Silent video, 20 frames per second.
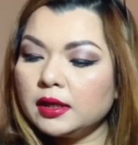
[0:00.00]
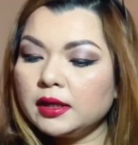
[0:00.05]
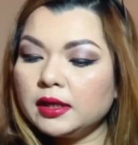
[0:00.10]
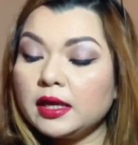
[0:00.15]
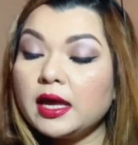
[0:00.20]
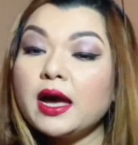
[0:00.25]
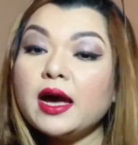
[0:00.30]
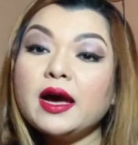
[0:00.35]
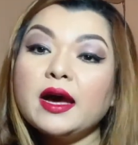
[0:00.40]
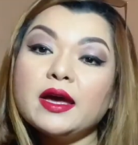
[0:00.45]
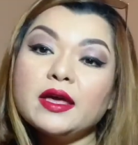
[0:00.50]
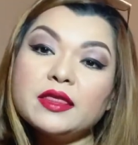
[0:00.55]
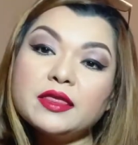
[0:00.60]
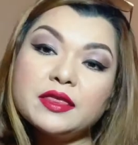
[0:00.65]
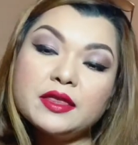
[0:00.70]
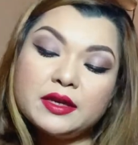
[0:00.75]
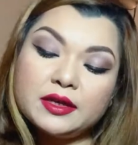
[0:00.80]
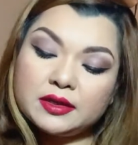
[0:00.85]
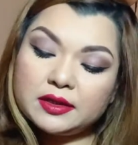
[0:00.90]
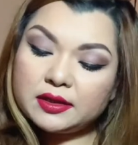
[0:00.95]
yeah, I
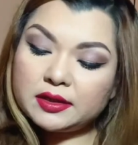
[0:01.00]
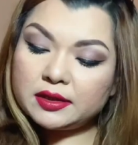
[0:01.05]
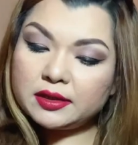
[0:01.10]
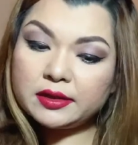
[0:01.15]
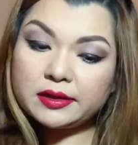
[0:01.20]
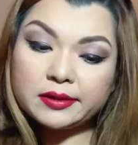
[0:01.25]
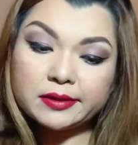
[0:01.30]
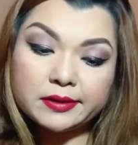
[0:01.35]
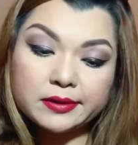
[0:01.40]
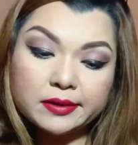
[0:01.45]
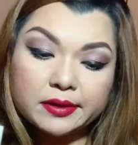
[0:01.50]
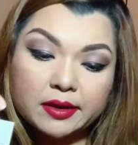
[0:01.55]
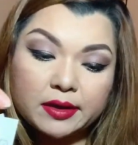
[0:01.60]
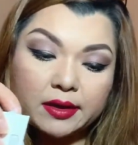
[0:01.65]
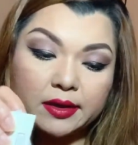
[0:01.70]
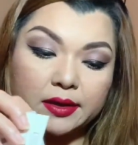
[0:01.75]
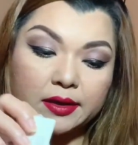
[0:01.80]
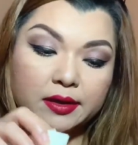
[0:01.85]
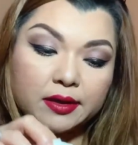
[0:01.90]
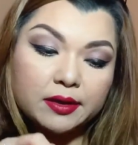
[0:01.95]
think
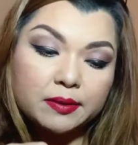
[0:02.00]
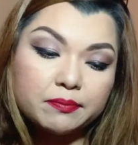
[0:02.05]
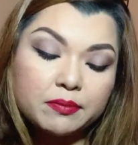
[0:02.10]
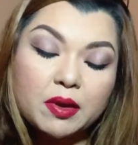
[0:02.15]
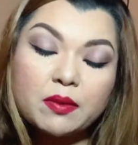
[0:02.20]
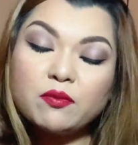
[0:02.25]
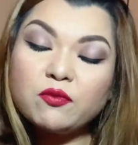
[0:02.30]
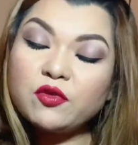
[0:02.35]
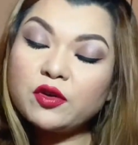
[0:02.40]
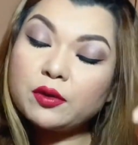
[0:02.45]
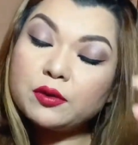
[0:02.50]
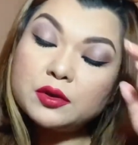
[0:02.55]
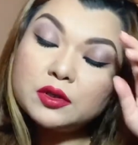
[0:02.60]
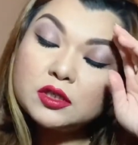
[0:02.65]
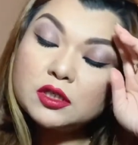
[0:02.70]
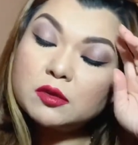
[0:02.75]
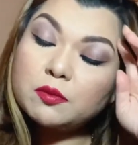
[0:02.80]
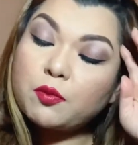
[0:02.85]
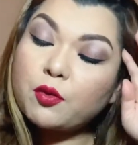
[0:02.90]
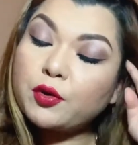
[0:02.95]
I'm very
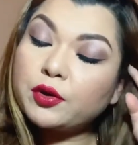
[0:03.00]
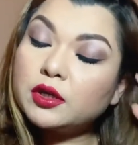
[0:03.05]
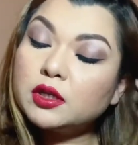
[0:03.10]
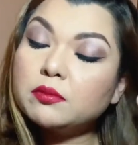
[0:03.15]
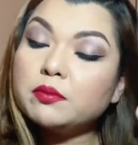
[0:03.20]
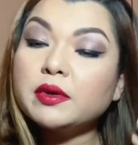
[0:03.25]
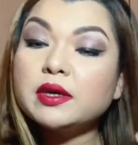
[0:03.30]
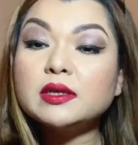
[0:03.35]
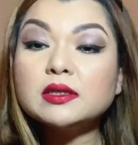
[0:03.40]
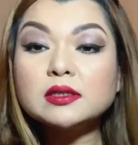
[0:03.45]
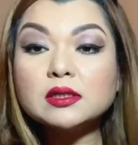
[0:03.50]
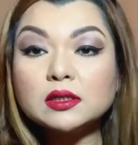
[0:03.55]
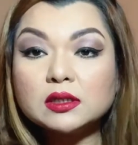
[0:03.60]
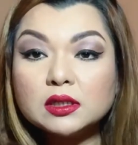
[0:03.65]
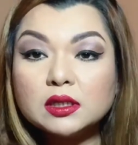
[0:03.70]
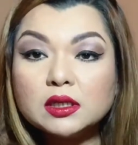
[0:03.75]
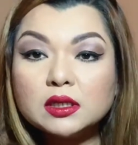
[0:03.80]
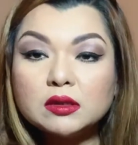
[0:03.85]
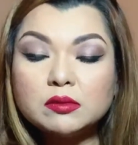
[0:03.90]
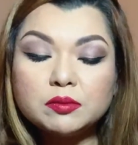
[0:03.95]
disappointed
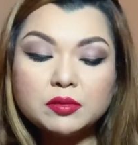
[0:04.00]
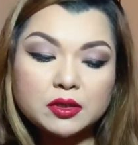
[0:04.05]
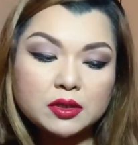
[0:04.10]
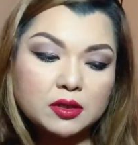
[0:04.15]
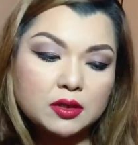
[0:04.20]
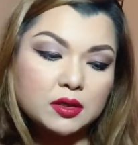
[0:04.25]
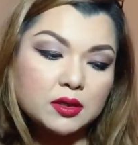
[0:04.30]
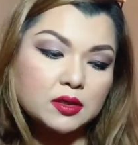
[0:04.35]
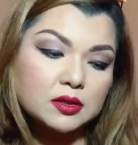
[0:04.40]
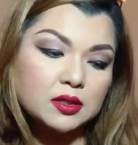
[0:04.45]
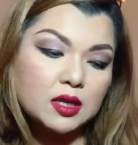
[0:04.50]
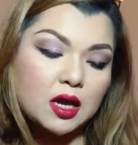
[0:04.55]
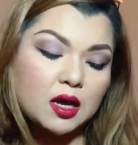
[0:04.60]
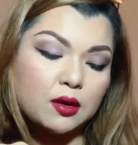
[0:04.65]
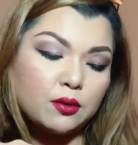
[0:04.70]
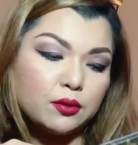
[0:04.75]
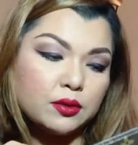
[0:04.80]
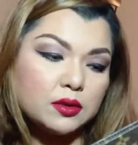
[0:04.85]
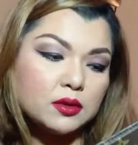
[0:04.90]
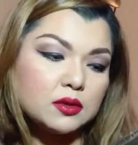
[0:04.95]
basically, because I
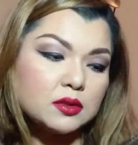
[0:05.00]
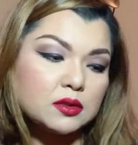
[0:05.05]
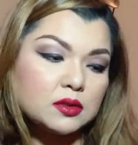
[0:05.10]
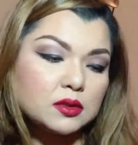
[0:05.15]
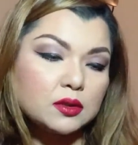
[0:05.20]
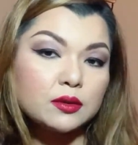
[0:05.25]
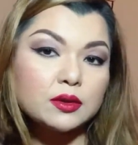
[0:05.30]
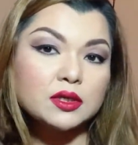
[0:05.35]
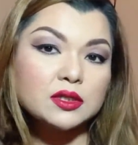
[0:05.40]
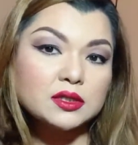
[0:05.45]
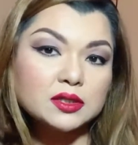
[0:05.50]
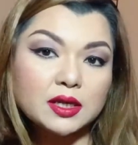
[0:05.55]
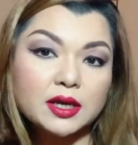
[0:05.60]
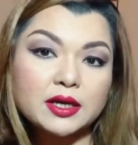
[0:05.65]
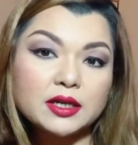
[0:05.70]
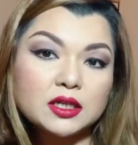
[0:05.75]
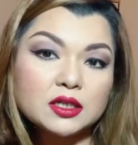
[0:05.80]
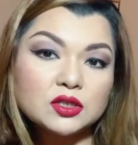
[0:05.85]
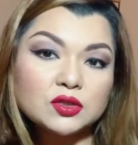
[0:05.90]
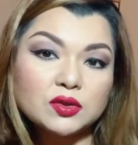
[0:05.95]
was so
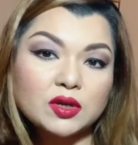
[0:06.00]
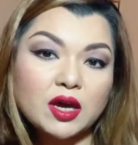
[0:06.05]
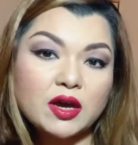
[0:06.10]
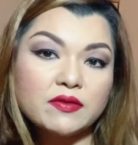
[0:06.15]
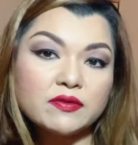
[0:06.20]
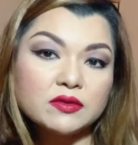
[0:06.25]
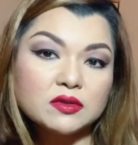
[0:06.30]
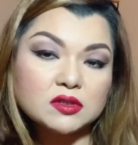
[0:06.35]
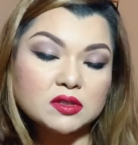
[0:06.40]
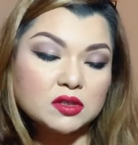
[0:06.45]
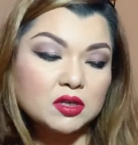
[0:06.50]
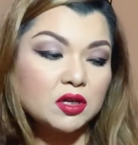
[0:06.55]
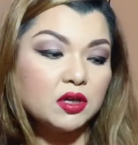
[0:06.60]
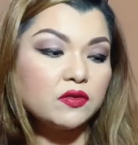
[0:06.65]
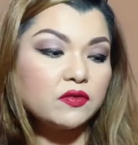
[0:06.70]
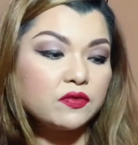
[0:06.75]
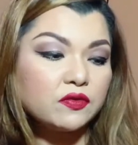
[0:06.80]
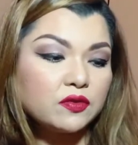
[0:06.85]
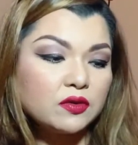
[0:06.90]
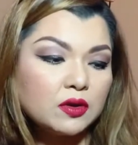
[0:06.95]
excited to have the
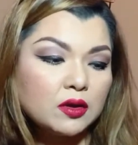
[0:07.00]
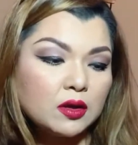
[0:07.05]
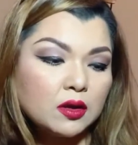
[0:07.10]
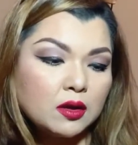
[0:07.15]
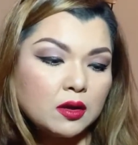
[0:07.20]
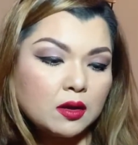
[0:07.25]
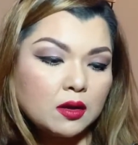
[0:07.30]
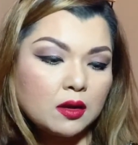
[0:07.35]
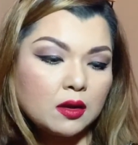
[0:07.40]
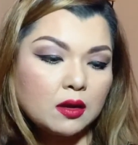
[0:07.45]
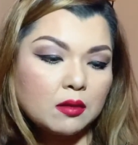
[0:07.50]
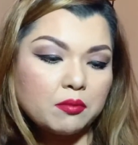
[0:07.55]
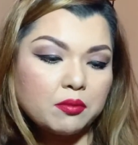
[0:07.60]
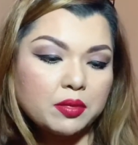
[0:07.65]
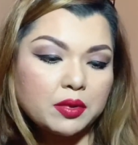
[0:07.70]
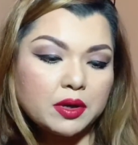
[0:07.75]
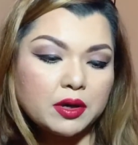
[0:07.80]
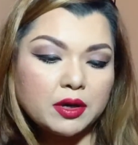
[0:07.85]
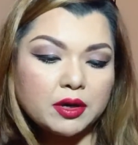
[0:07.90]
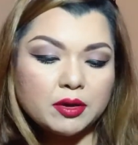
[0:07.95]
stuff,
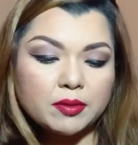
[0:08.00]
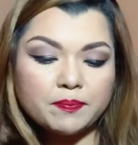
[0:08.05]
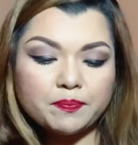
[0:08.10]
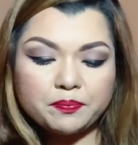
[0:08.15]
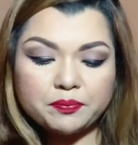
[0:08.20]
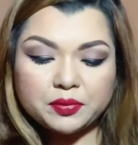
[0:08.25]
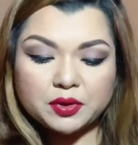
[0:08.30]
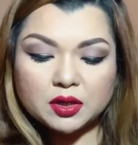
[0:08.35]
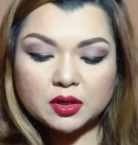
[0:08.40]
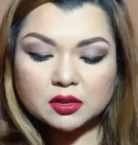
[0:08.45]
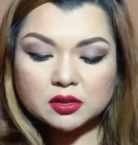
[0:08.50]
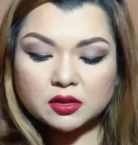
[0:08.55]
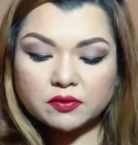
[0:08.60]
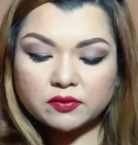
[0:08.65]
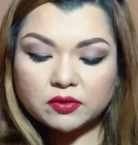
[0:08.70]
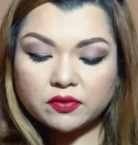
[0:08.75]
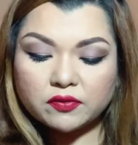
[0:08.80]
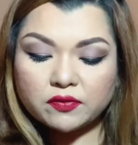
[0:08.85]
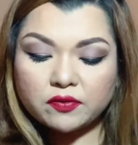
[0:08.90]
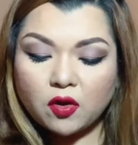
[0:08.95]
but because of
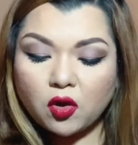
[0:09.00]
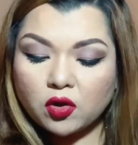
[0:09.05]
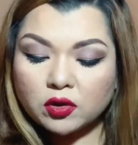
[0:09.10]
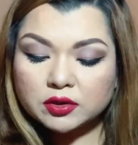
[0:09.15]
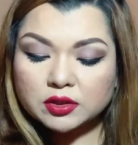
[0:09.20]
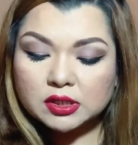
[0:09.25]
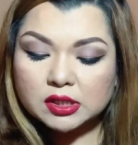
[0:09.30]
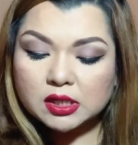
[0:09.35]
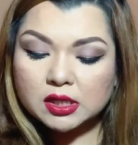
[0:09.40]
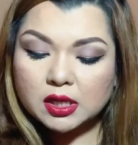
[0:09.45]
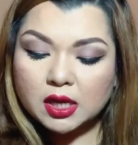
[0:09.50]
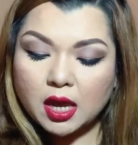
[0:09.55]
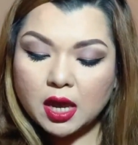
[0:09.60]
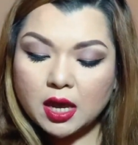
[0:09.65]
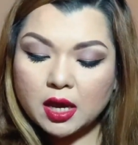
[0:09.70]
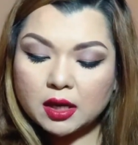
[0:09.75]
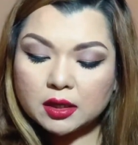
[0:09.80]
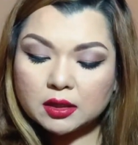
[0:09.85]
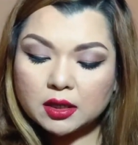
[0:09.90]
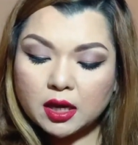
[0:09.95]
the faulty,
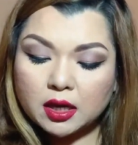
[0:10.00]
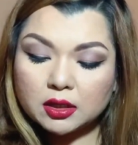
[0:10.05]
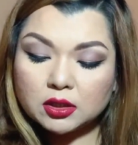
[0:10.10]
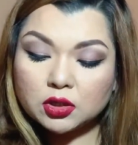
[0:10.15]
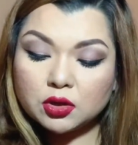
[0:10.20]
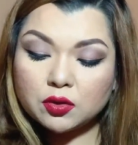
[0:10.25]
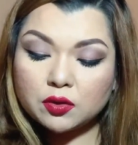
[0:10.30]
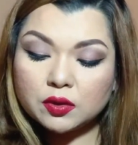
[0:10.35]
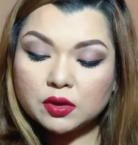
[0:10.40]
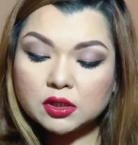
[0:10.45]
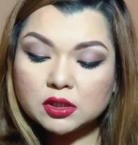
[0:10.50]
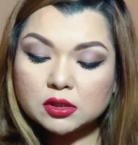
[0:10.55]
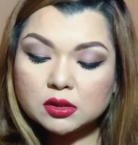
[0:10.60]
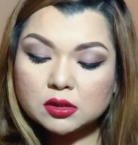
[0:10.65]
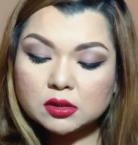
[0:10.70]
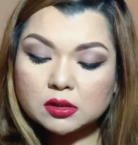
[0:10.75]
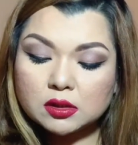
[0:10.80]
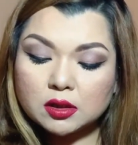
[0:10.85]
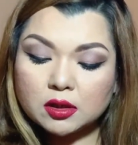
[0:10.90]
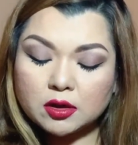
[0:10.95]
and I know it's